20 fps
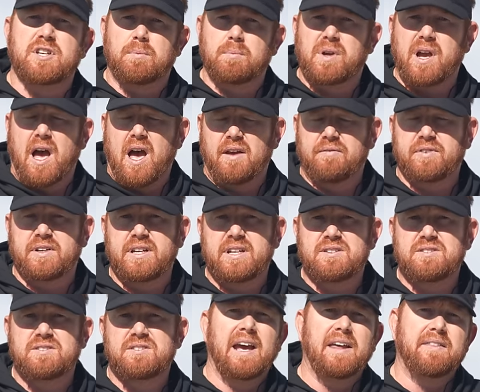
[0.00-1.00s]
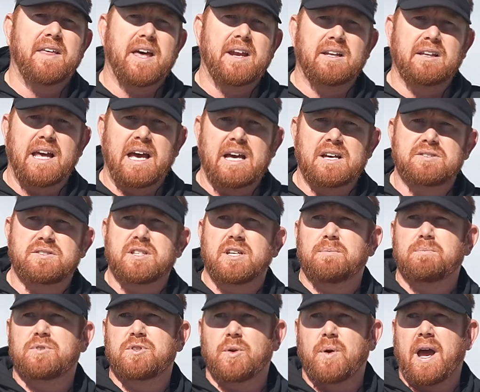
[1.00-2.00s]
them confidence and that allows allows
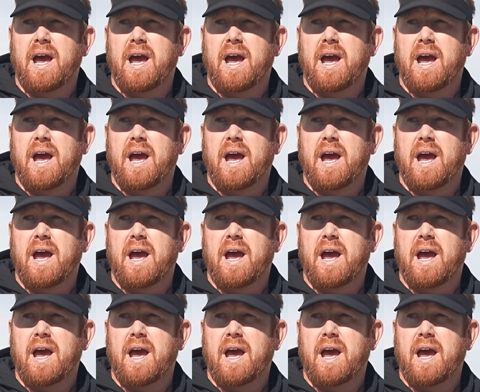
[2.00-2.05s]
them to